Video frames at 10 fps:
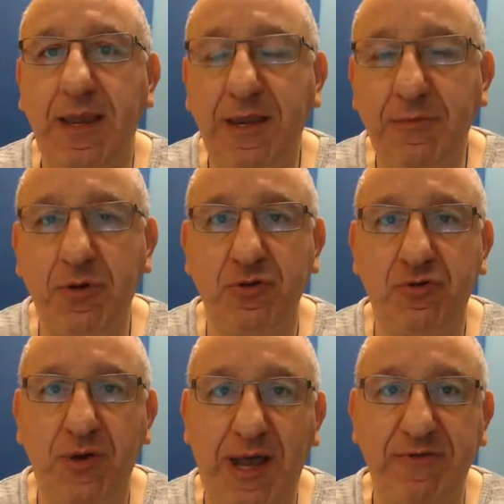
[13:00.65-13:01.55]
able
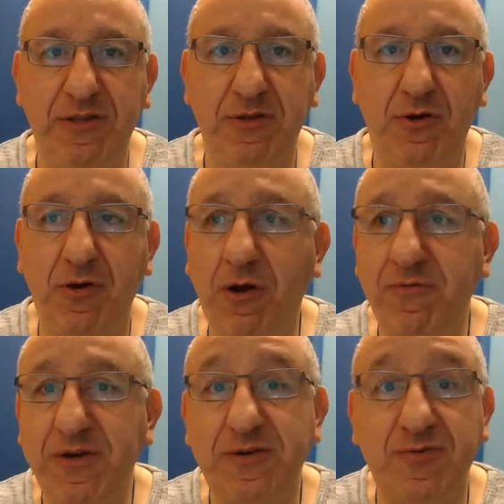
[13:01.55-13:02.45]
to have a dog? Are
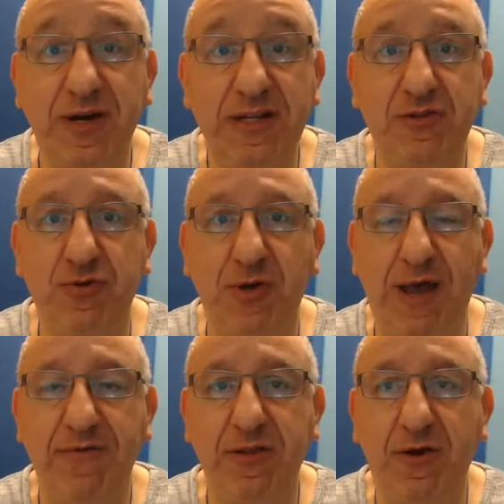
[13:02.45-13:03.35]
we ready to
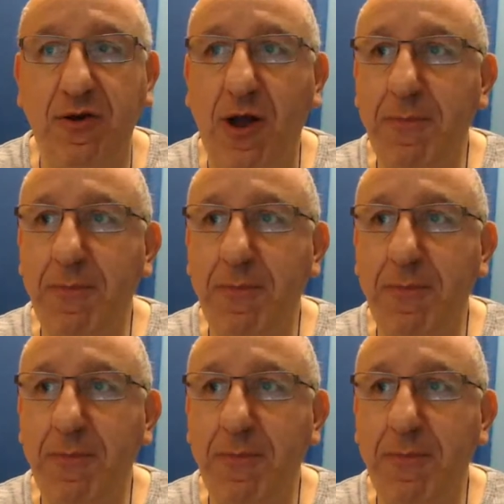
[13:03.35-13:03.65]
have a dog?